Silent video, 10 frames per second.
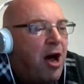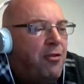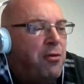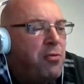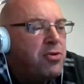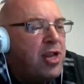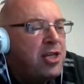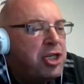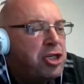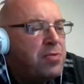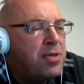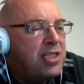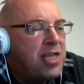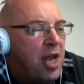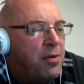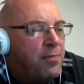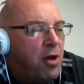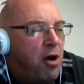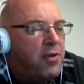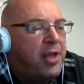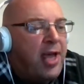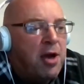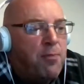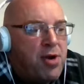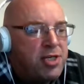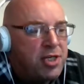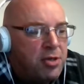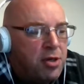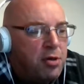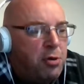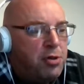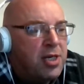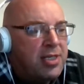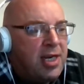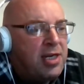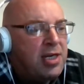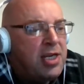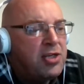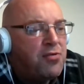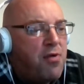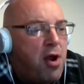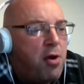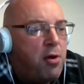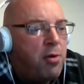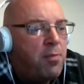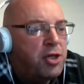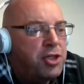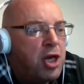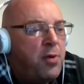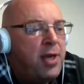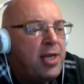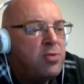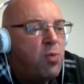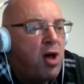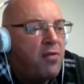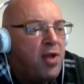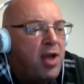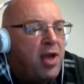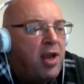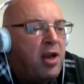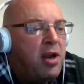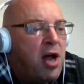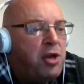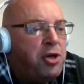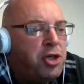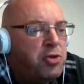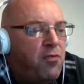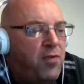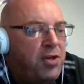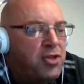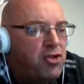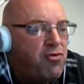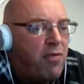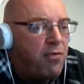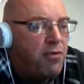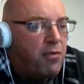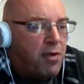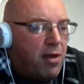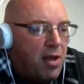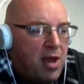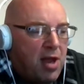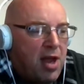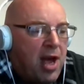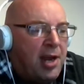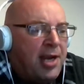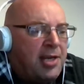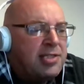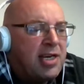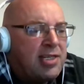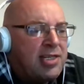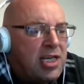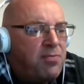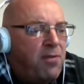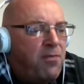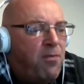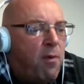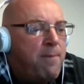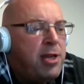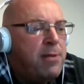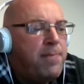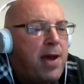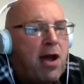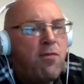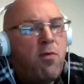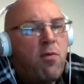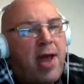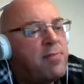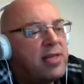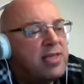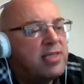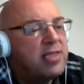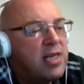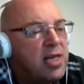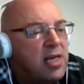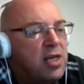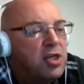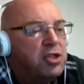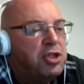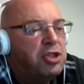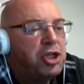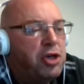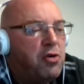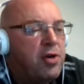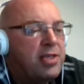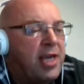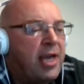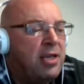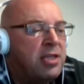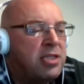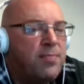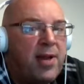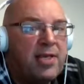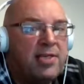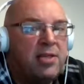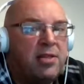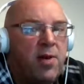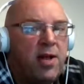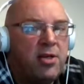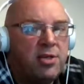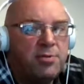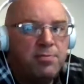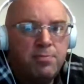Arthur was a legitimate son of the King of Britain, succeeded his throne by showing his worth in an unusual feat of strength, and later successfully fought many powerful enemies to secure his kingdom's place in the world.